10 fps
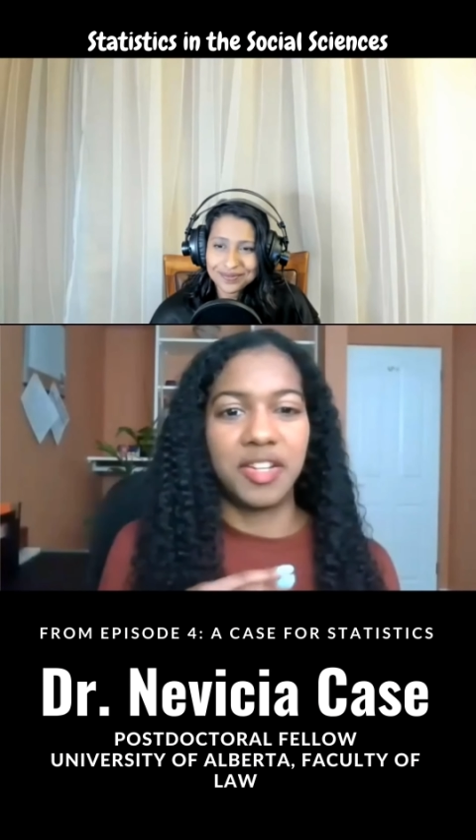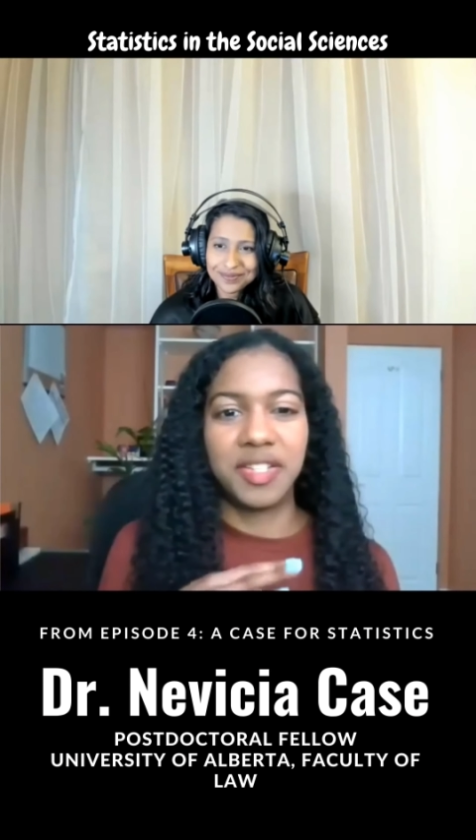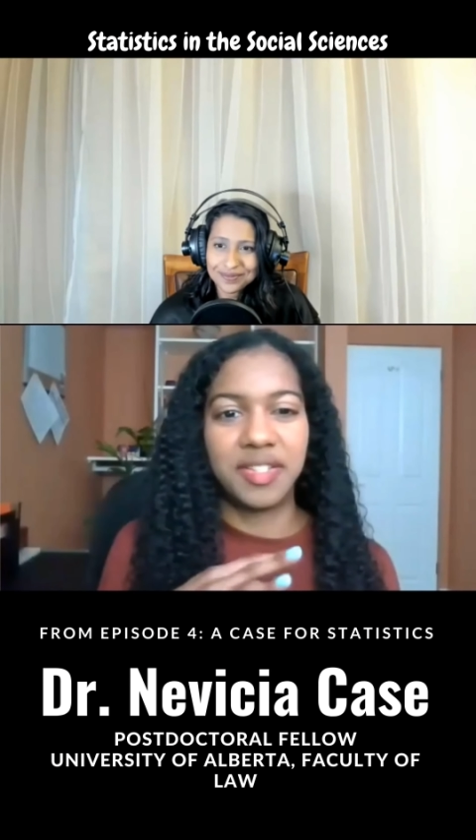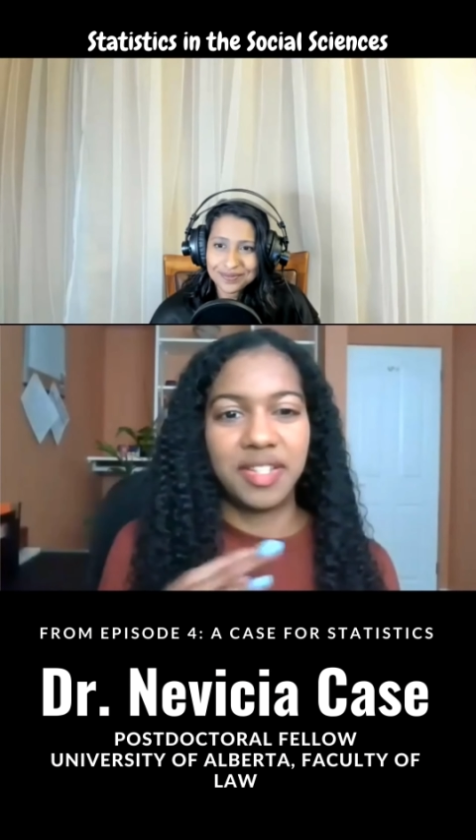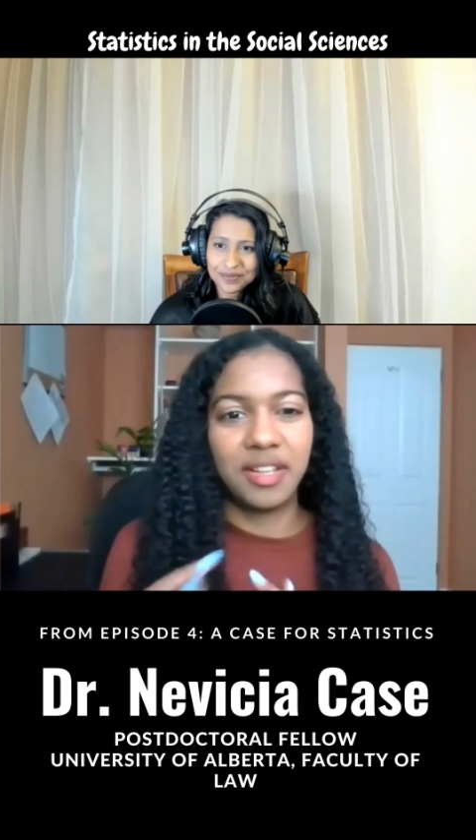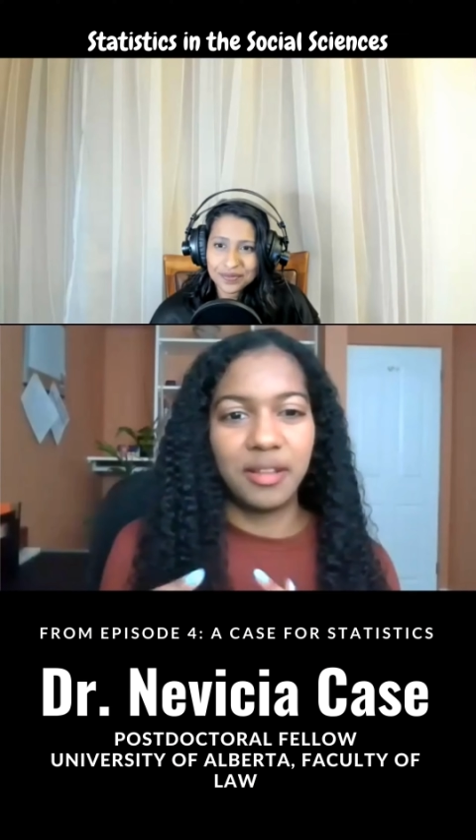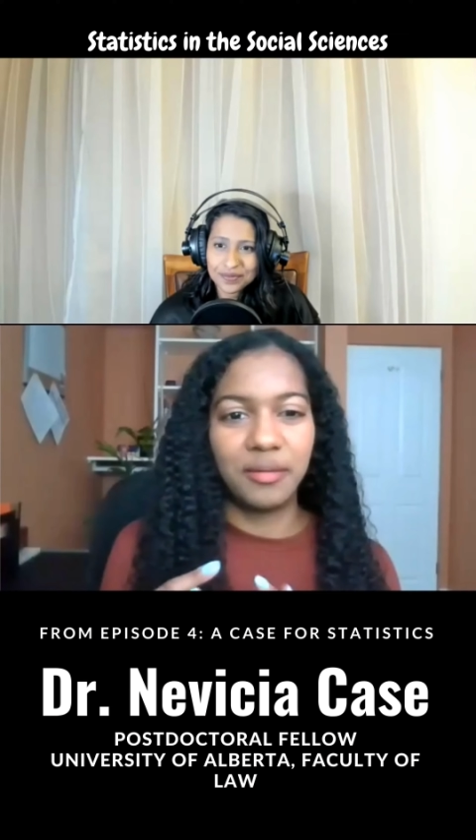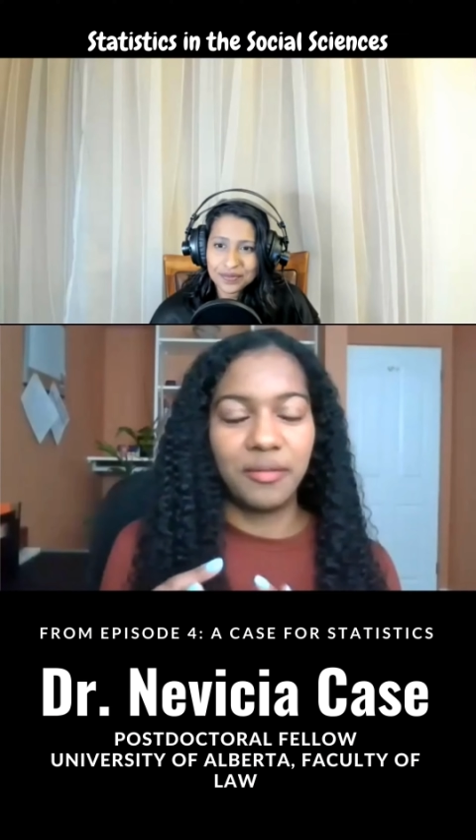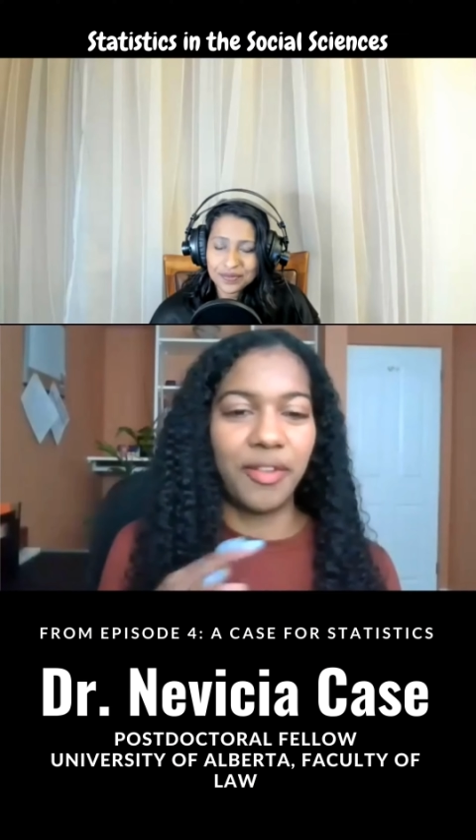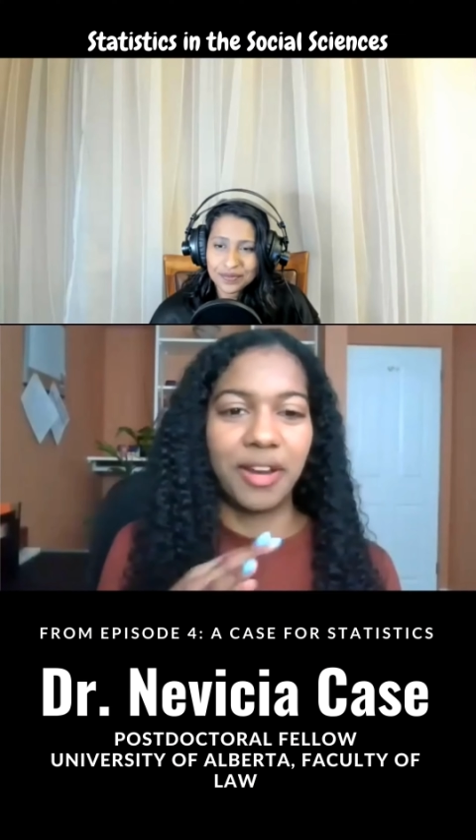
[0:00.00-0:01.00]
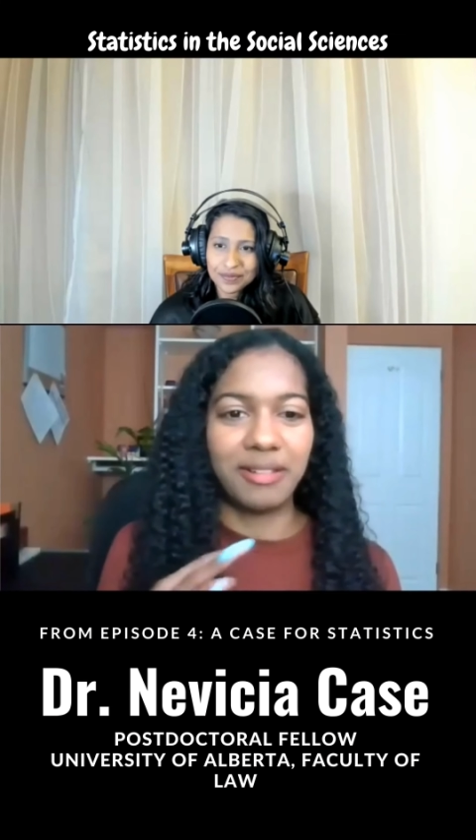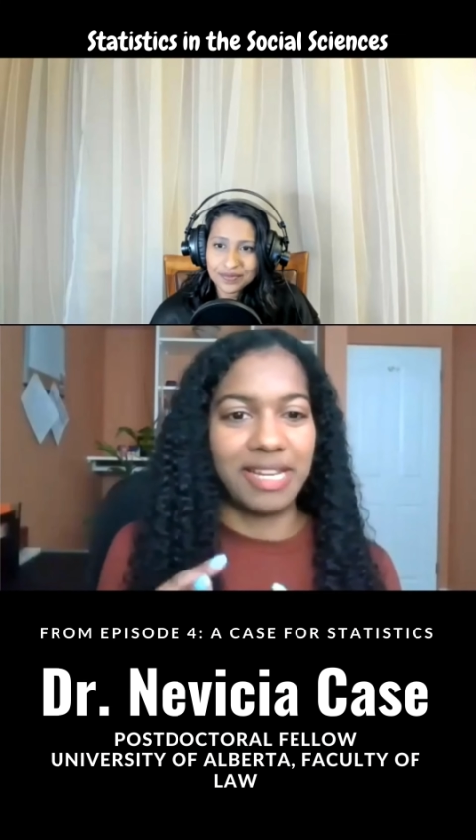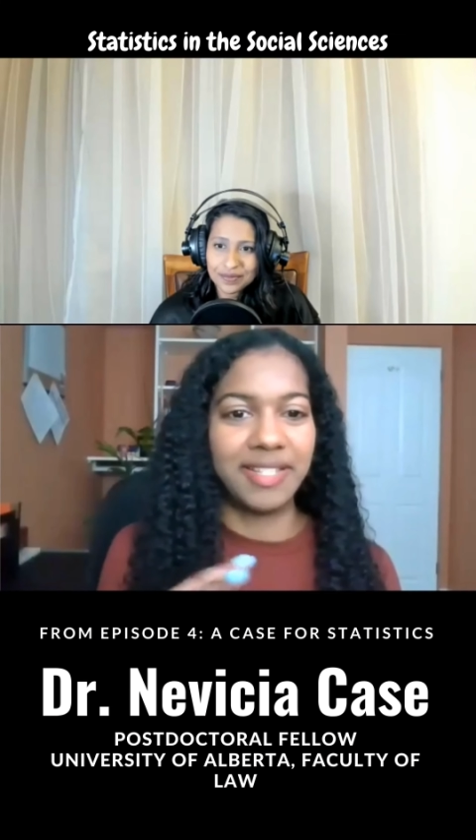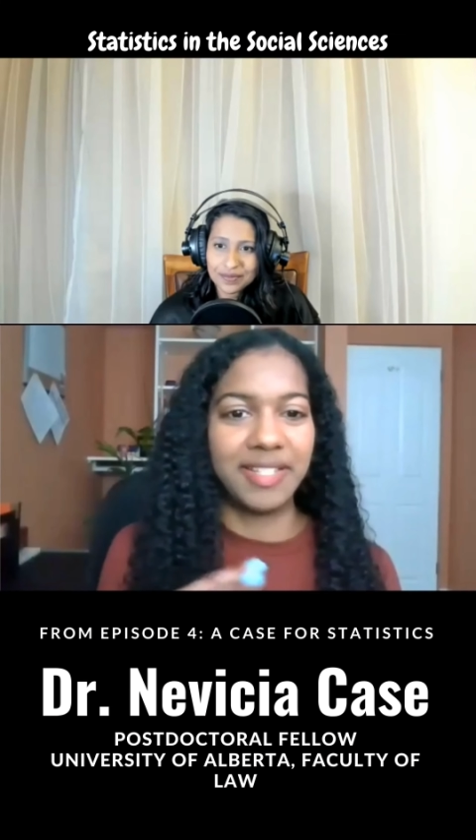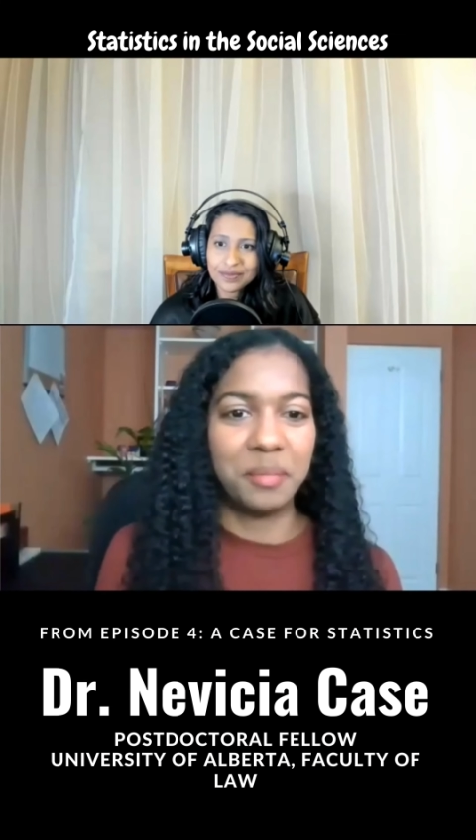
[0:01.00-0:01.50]
still fairly
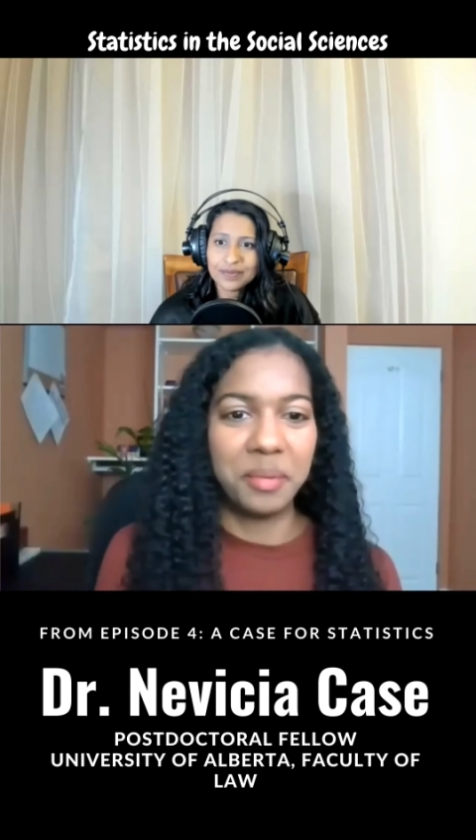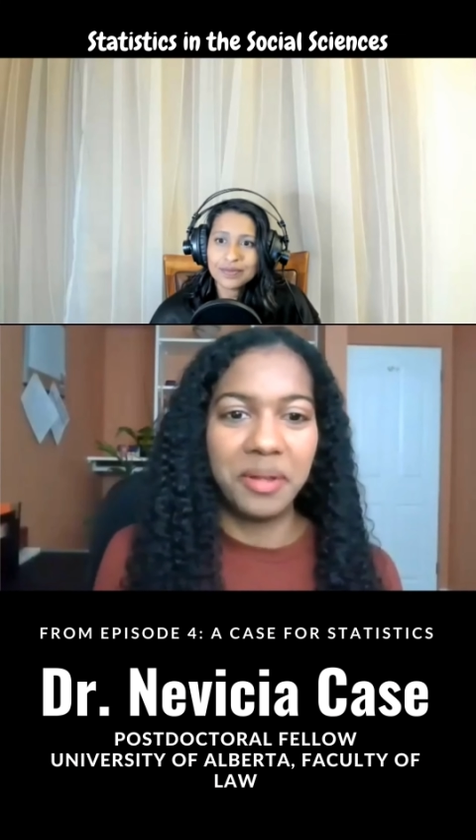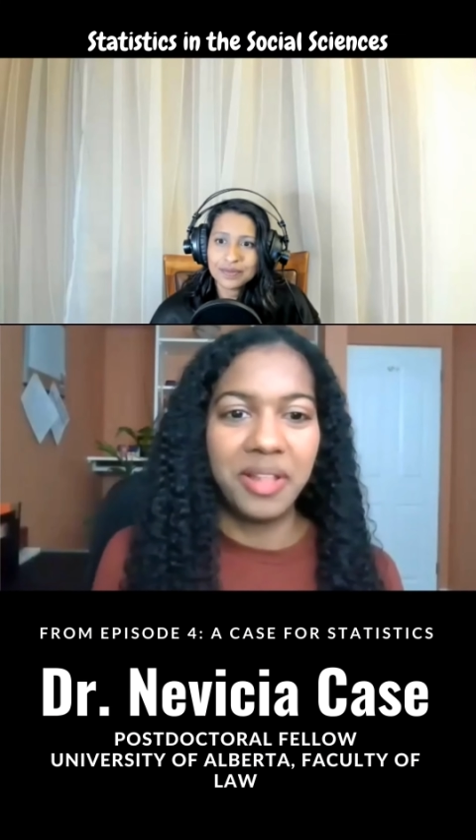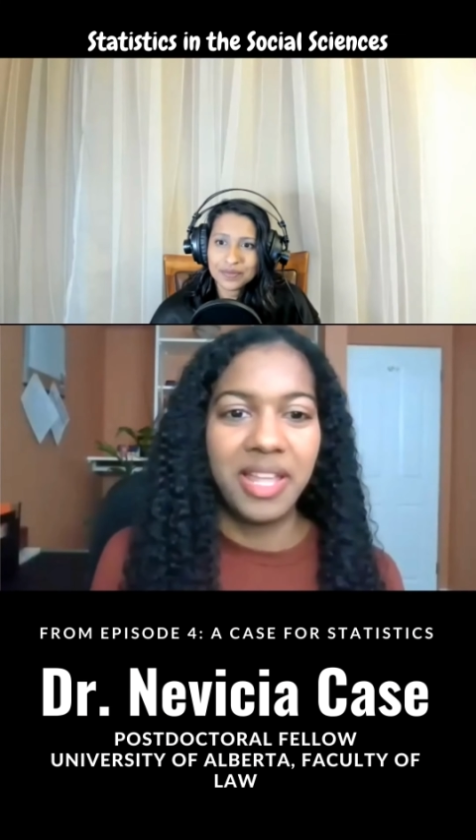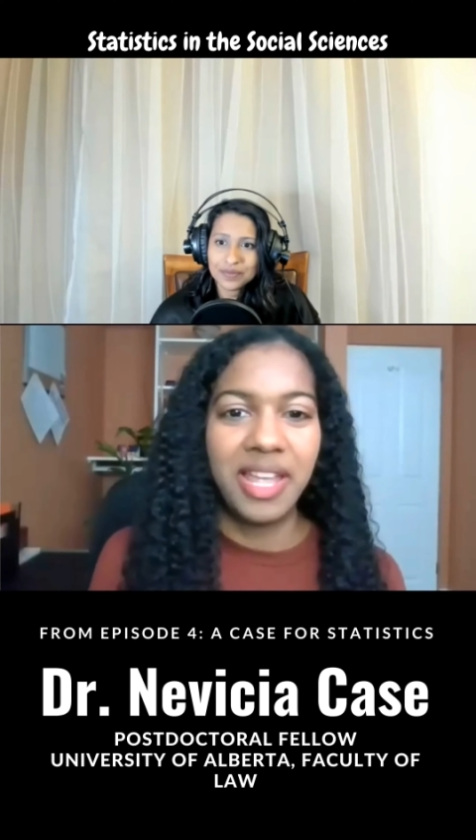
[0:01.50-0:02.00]
simple.